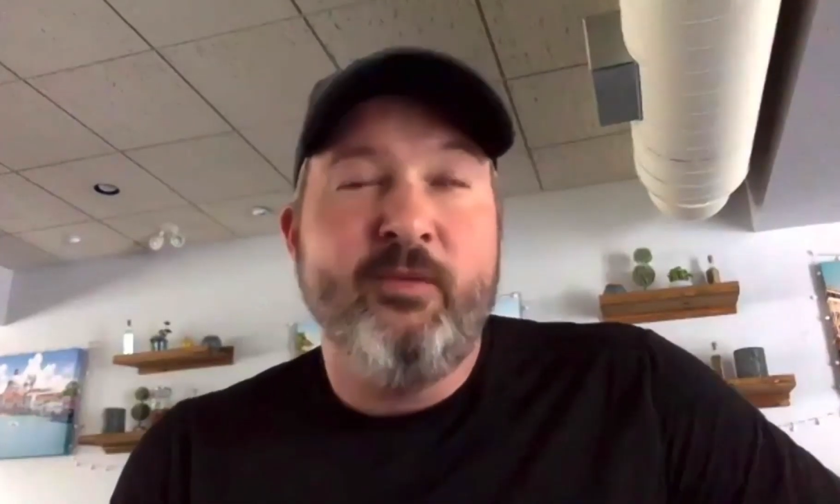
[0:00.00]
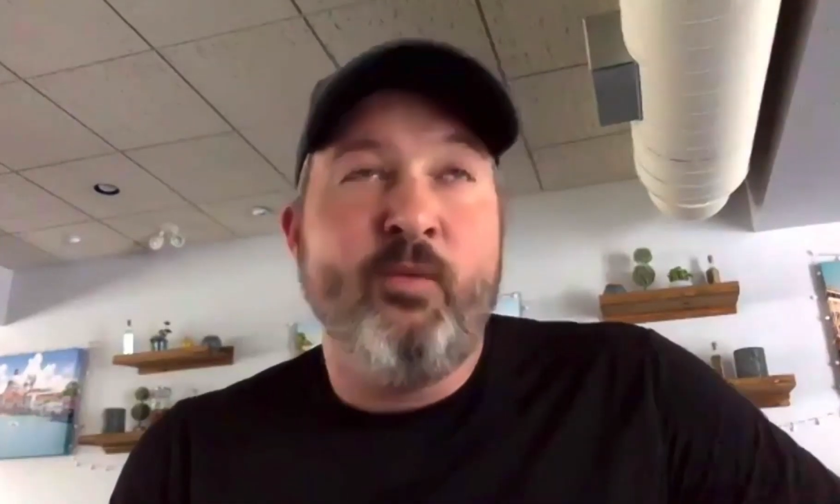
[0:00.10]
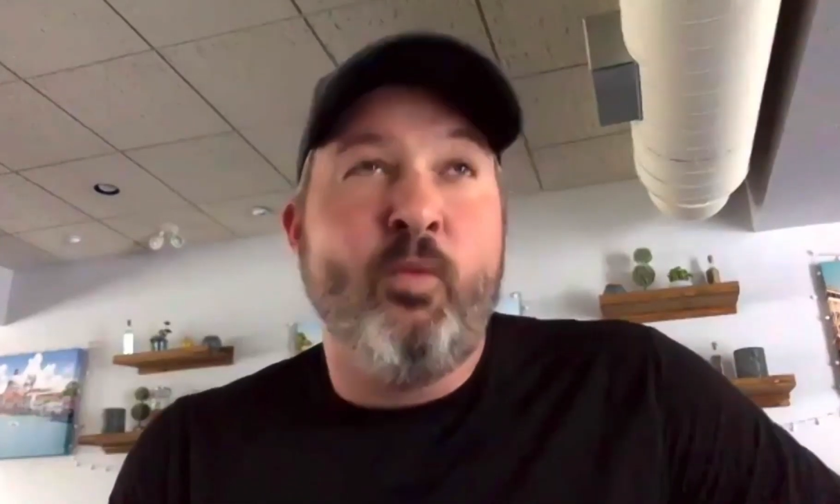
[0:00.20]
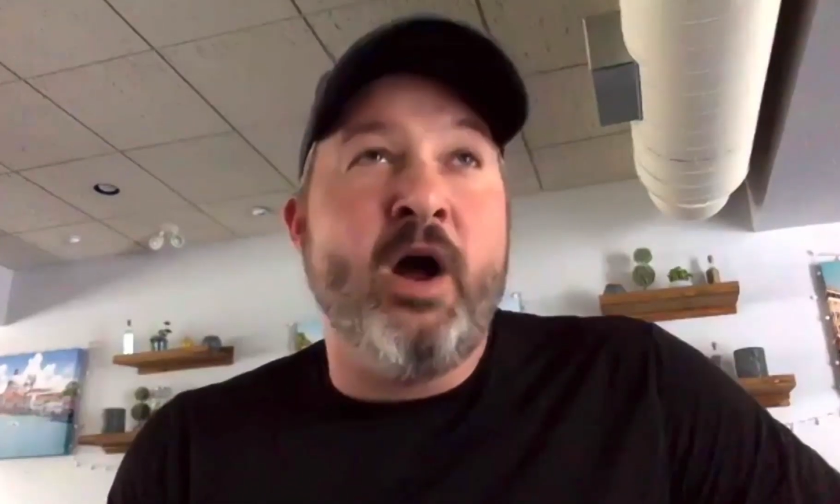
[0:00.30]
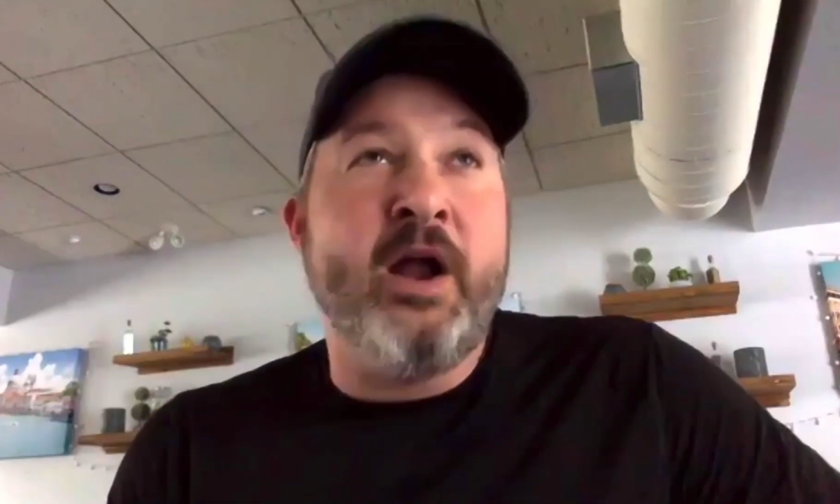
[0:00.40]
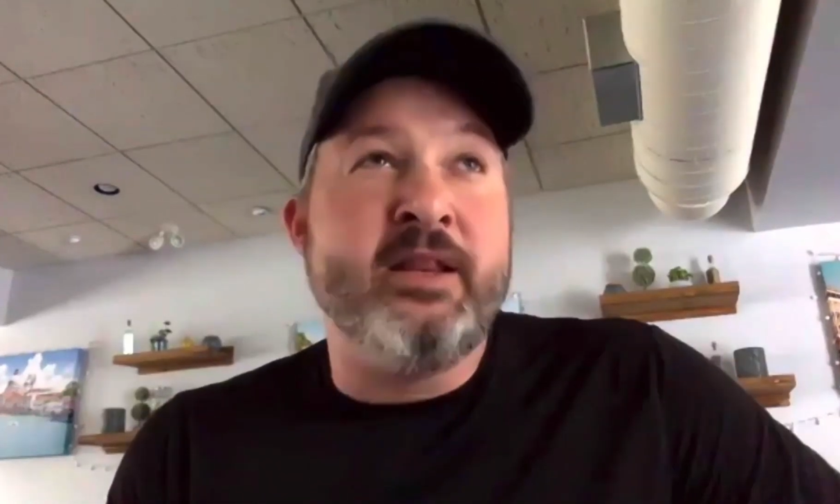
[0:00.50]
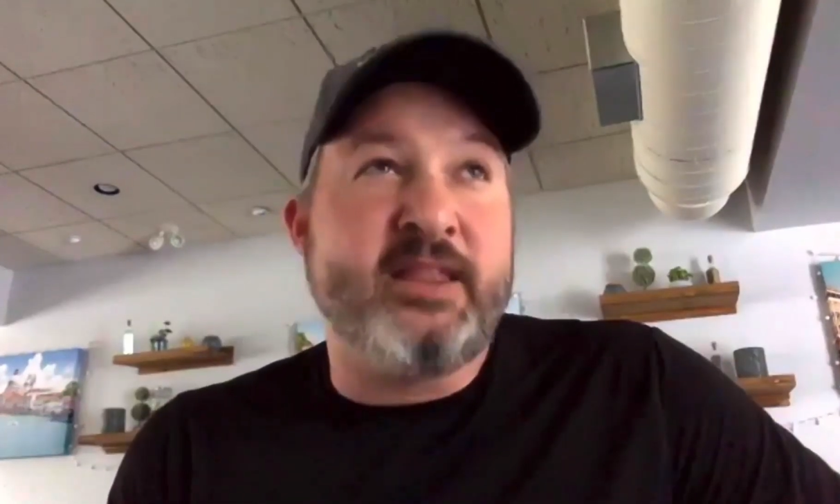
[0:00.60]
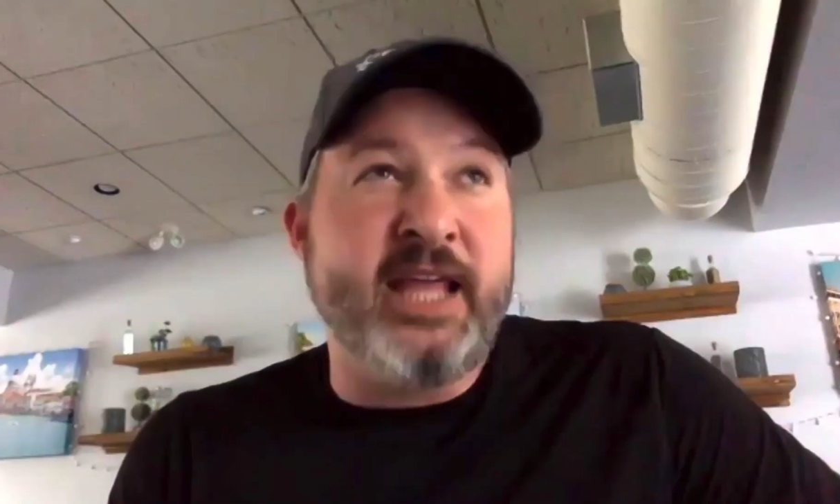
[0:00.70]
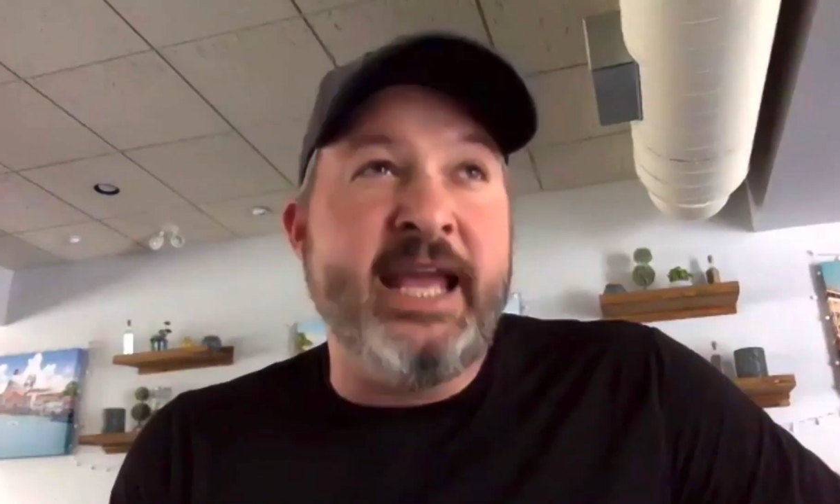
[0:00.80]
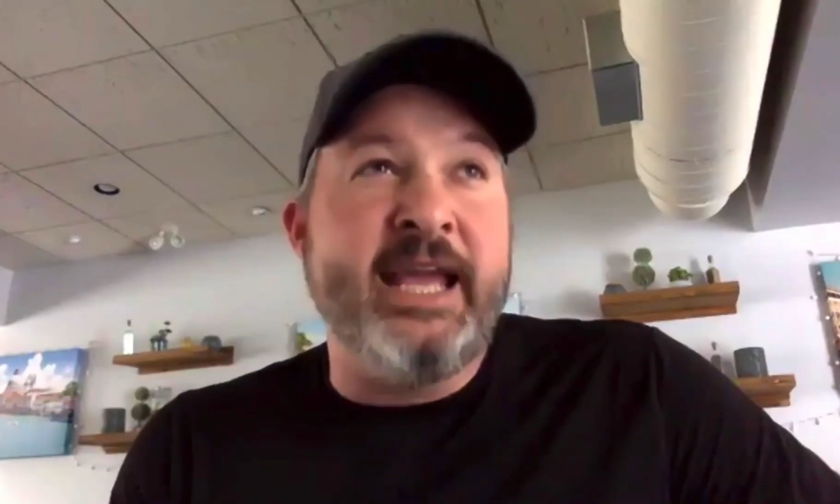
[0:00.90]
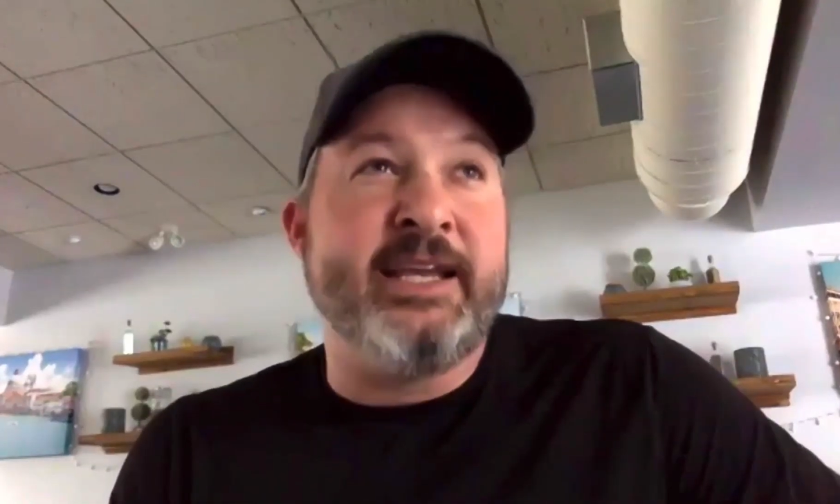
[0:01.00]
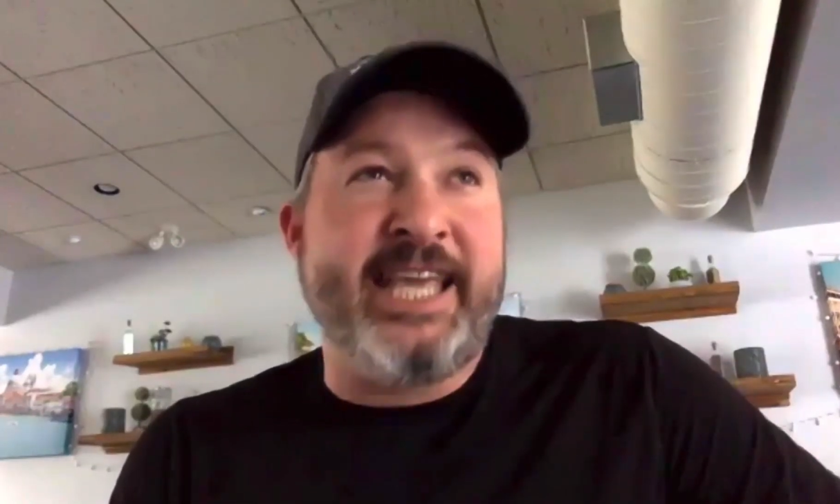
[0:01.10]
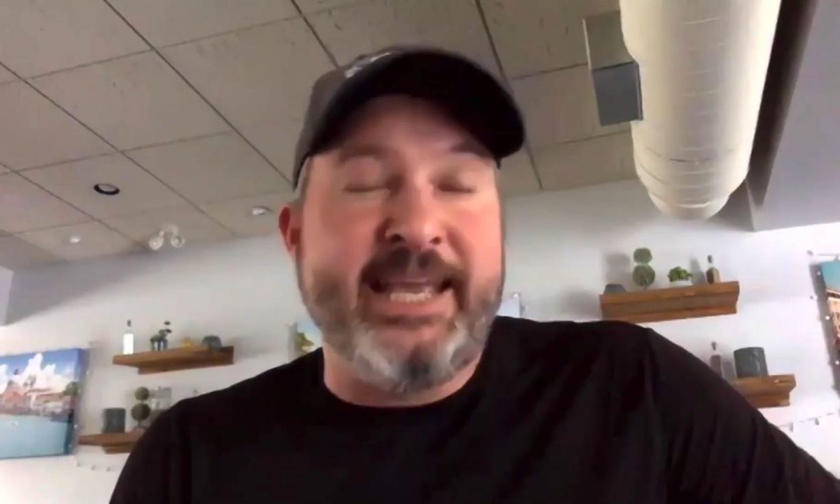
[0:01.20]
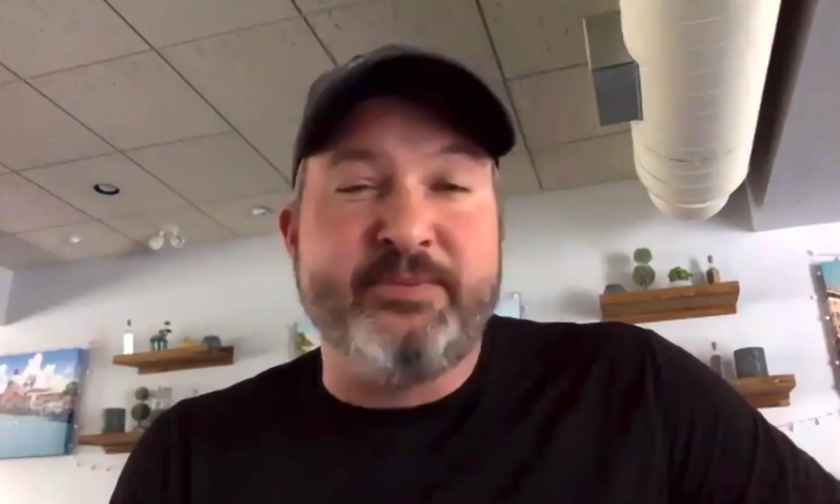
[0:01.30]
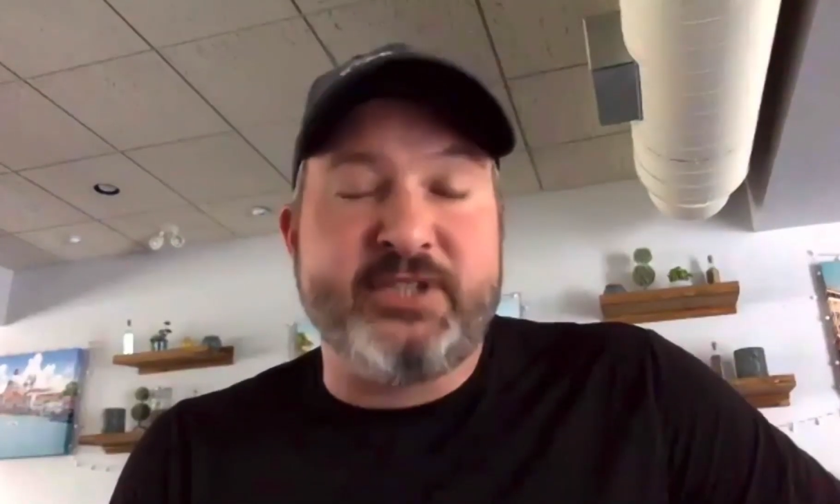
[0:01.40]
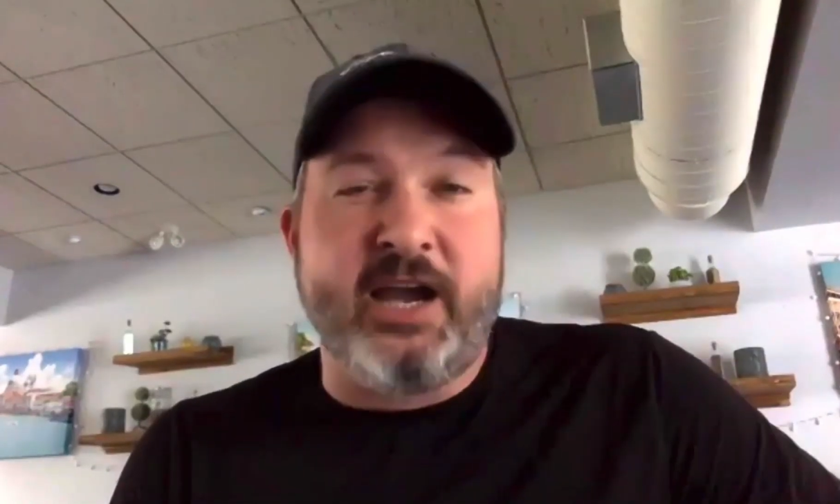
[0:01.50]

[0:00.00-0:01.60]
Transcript: one thing keeps